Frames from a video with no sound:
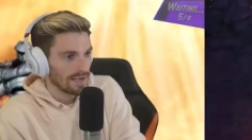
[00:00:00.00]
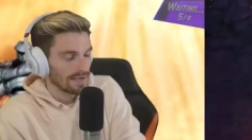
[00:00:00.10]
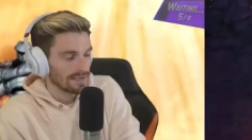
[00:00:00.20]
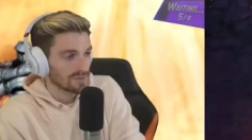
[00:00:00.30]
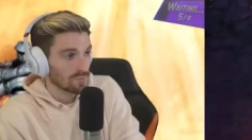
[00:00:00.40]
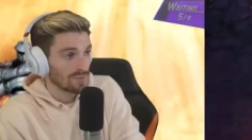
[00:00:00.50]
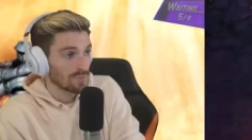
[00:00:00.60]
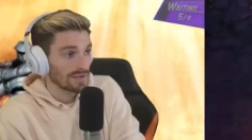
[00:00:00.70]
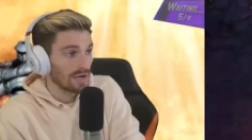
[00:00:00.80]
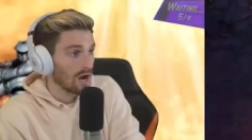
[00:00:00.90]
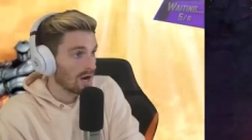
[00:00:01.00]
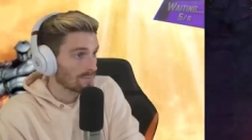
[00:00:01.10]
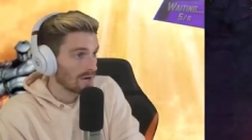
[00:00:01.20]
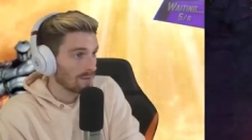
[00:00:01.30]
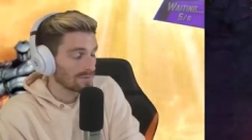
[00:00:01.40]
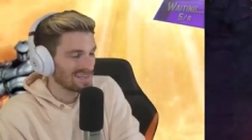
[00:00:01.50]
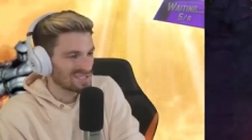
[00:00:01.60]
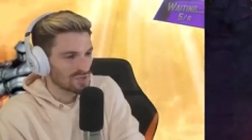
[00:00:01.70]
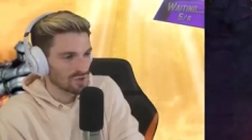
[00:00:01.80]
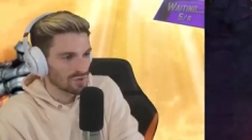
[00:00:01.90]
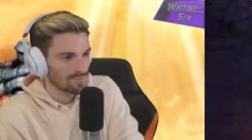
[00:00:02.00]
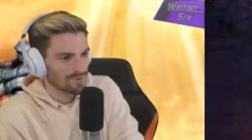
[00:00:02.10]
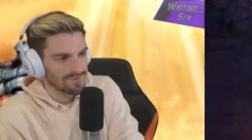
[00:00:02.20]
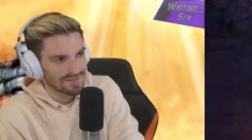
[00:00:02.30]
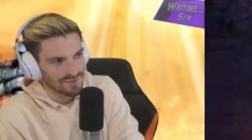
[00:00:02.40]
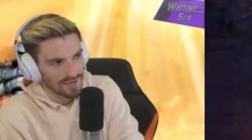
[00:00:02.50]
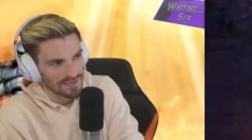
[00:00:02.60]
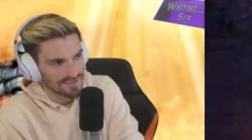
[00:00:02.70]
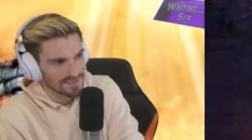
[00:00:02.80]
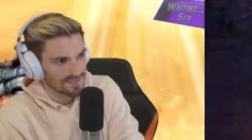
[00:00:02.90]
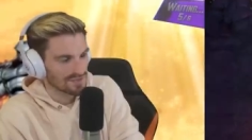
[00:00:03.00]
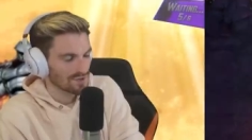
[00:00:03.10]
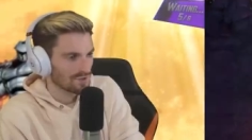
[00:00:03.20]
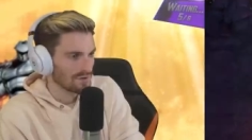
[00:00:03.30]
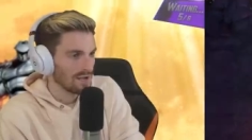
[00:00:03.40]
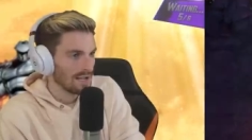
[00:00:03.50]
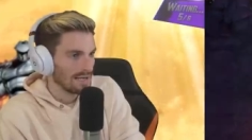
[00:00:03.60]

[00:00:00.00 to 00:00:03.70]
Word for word: And with playing Hobgoblin this turn, Professor X this turn,